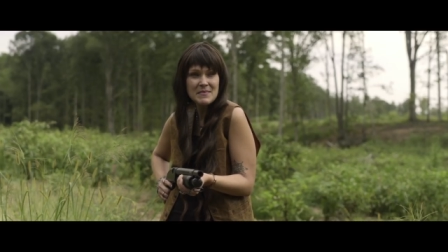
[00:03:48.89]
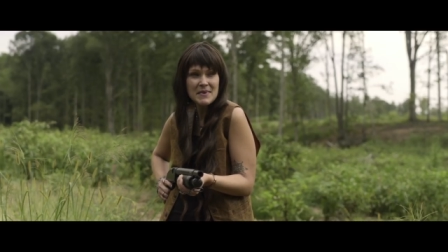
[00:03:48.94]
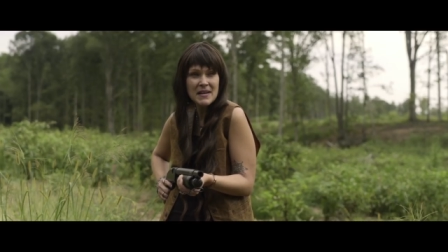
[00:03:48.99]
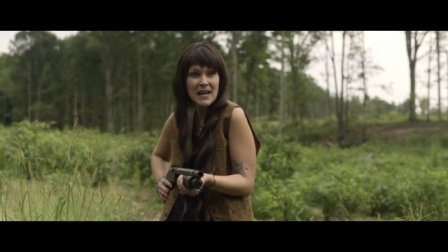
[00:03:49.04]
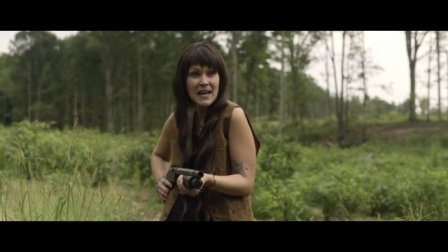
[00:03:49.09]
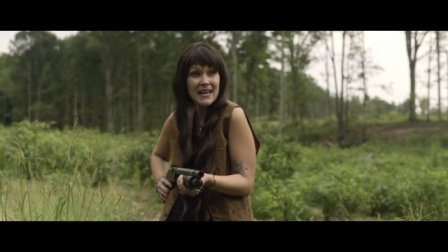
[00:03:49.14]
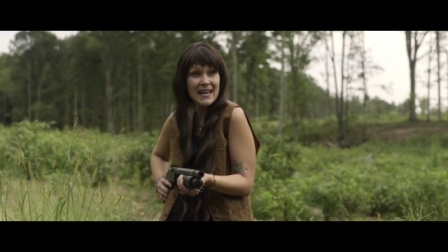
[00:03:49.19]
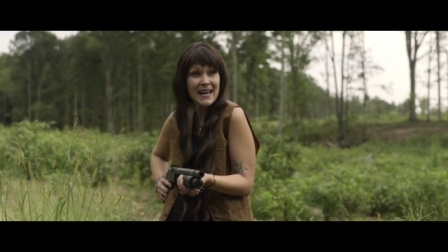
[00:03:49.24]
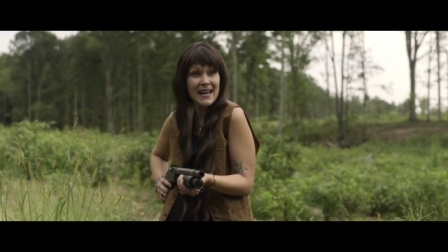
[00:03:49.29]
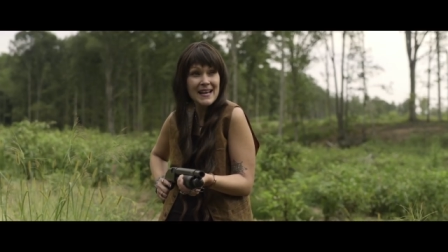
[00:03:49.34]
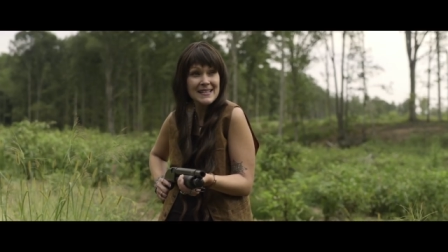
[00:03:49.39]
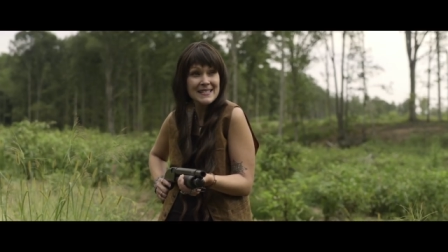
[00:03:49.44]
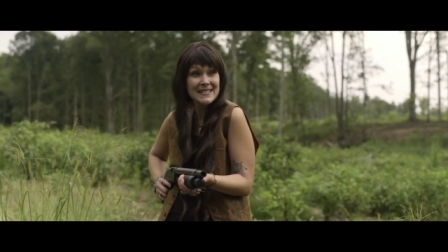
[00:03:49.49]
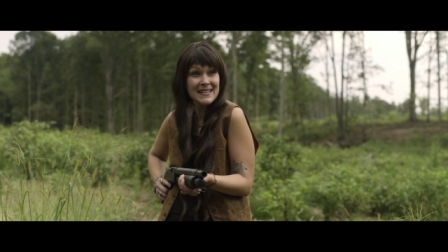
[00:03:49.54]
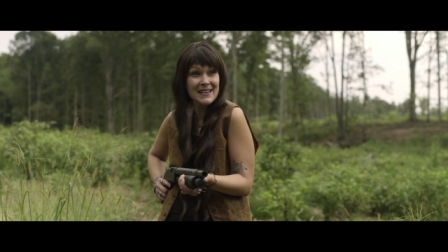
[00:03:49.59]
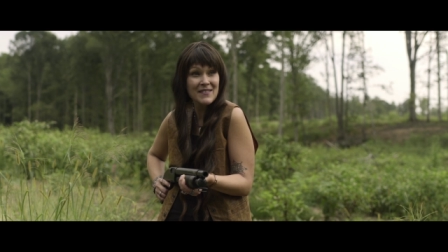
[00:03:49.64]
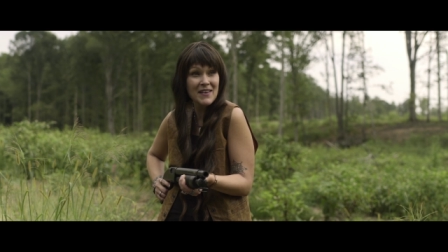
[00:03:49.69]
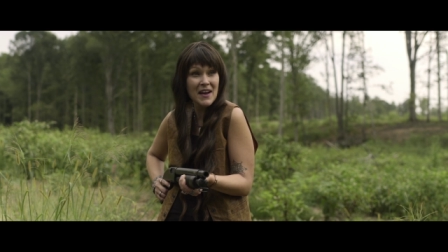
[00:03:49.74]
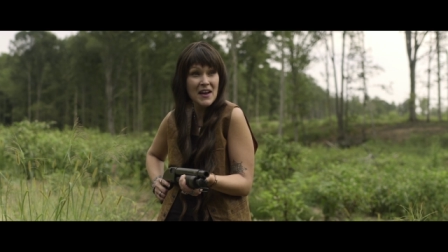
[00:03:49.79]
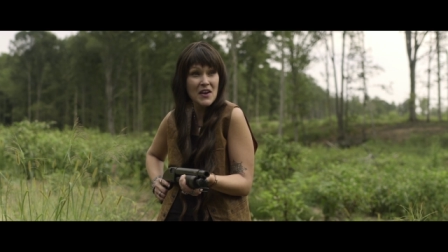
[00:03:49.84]
But I guess
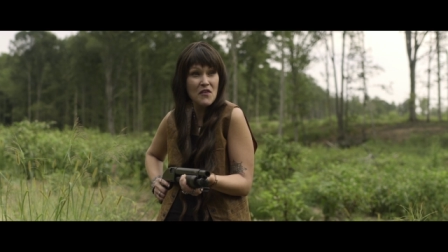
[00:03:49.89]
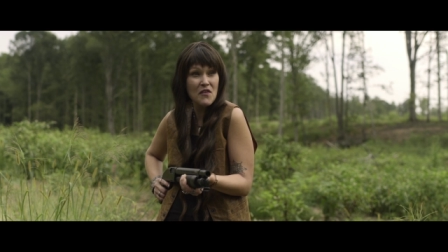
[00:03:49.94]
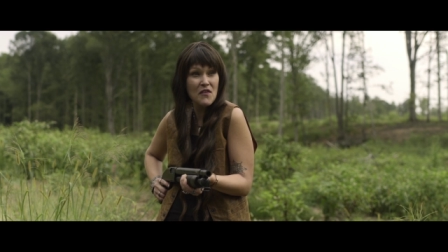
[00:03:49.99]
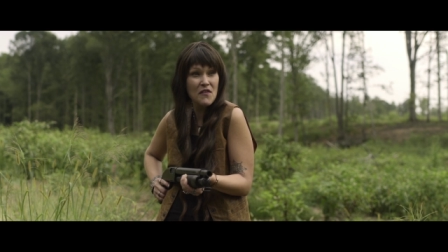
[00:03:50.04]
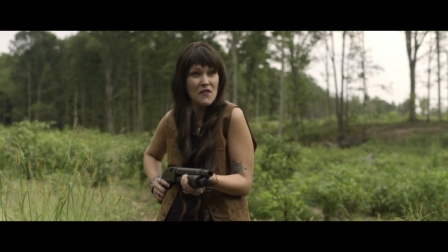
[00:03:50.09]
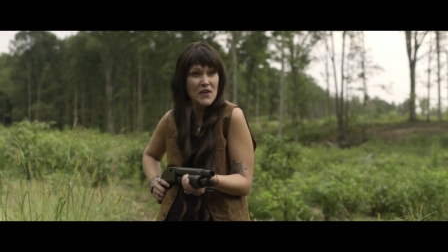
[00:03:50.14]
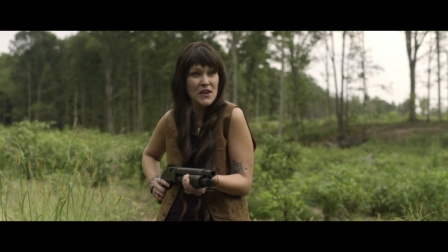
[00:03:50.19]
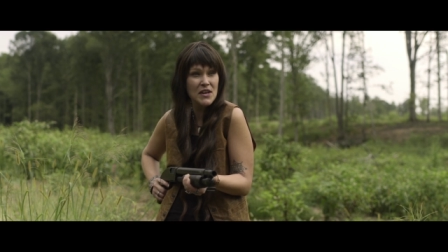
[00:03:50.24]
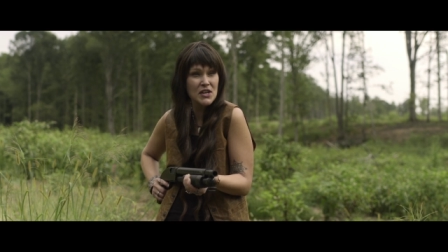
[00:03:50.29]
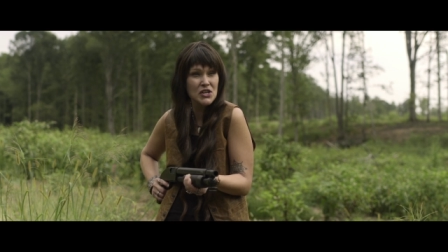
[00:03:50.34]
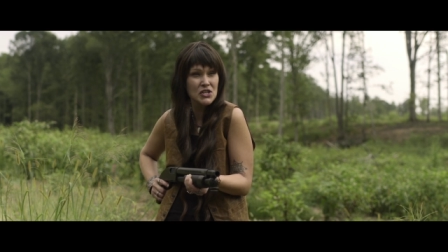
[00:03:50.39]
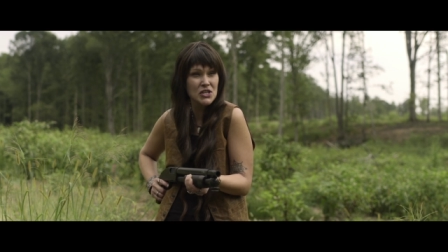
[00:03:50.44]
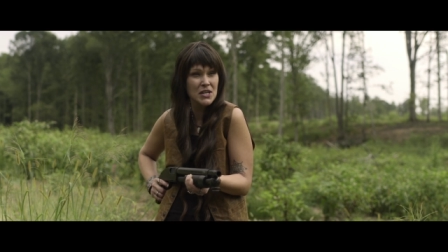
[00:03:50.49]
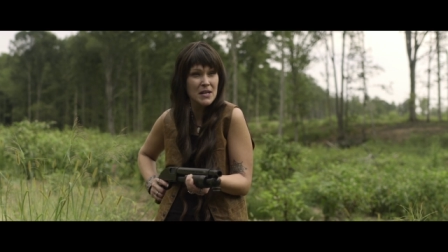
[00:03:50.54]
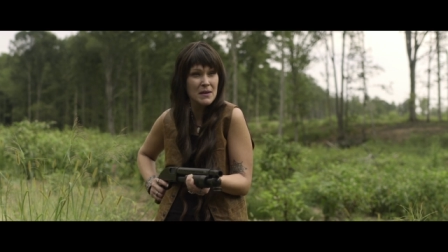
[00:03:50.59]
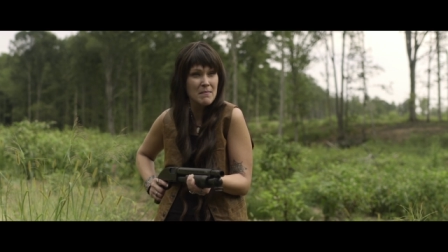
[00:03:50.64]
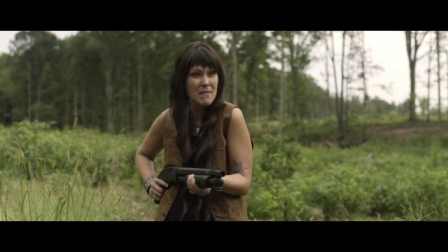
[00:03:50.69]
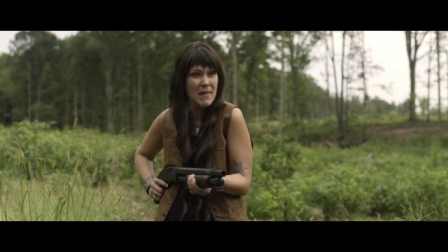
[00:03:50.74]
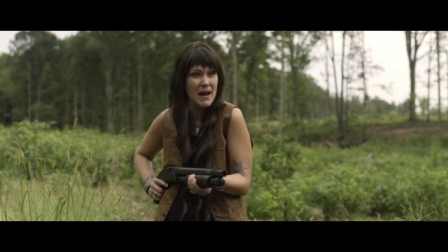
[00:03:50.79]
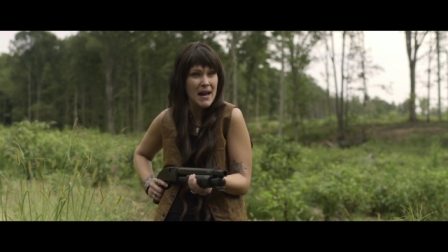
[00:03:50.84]
I've got to finish
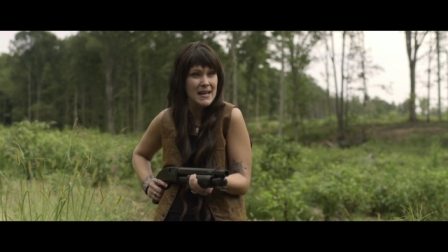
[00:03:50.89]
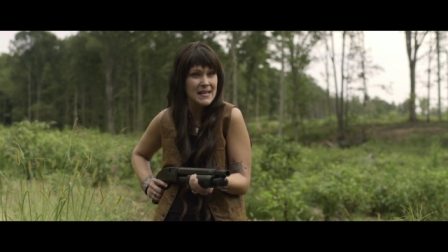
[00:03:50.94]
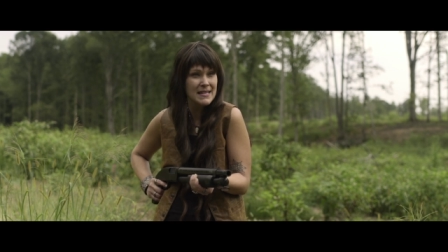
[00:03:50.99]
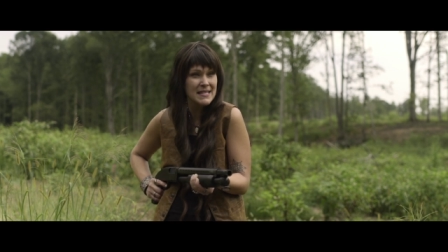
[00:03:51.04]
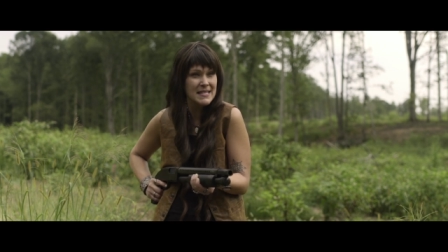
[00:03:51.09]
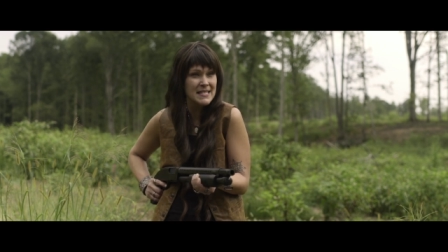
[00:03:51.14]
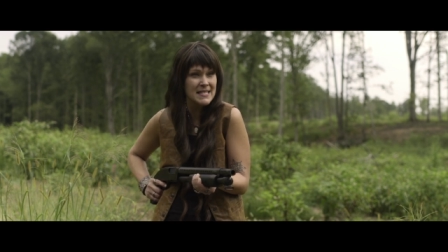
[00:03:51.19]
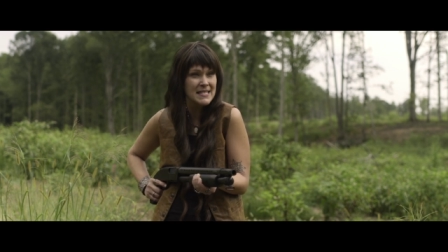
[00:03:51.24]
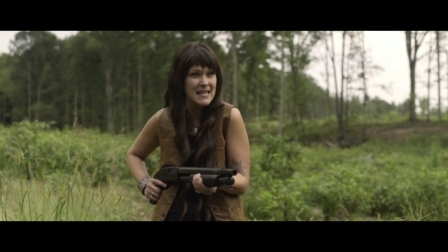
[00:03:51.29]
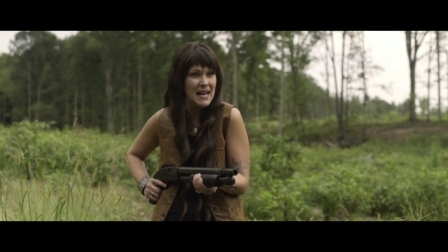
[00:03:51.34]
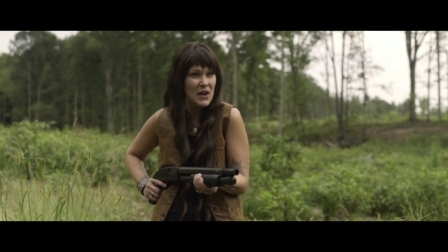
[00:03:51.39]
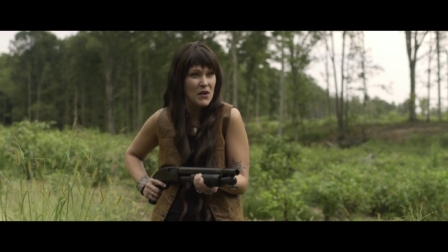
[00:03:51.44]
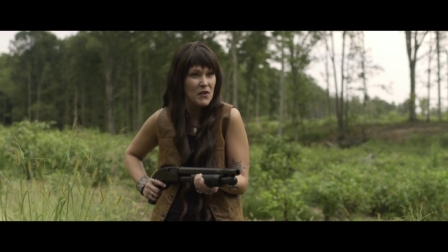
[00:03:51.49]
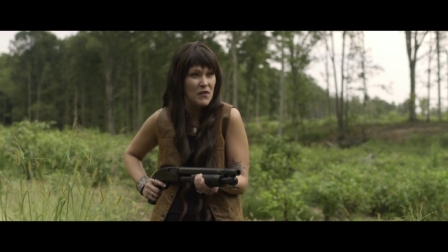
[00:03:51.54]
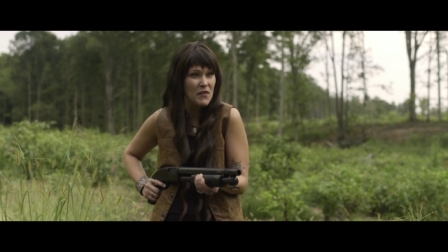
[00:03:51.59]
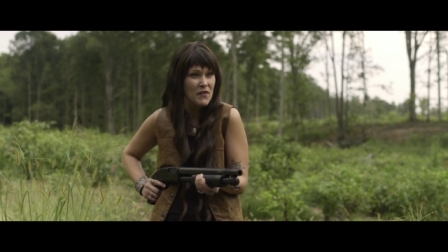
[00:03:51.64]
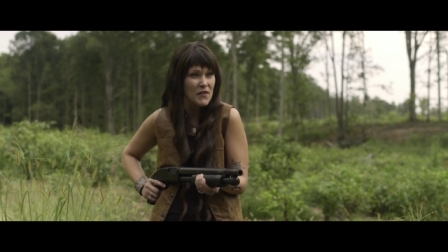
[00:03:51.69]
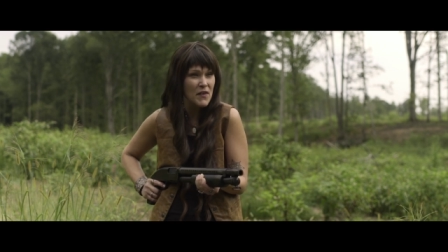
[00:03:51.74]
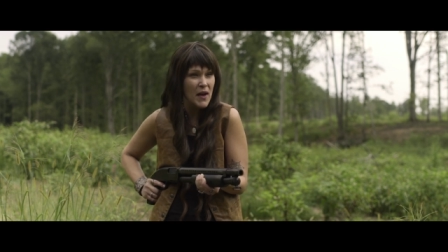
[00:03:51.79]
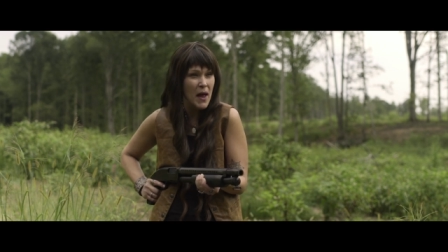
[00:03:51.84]
it
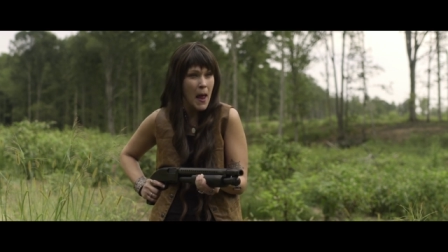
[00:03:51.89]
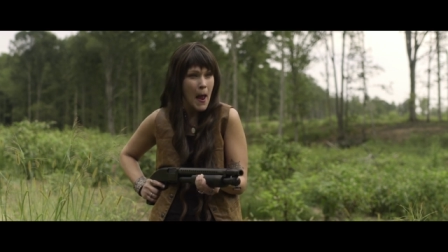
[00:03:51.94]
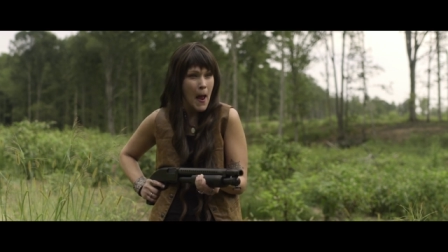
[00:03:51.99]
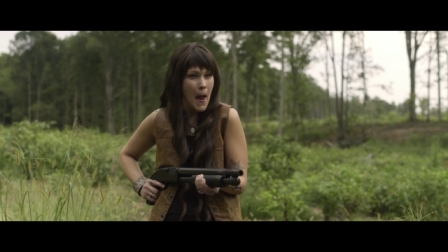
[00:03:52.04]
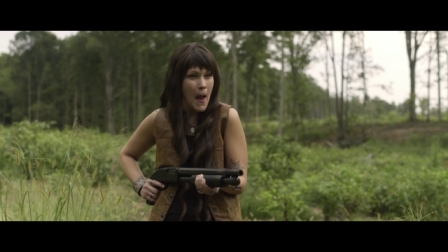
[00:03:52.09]
myself.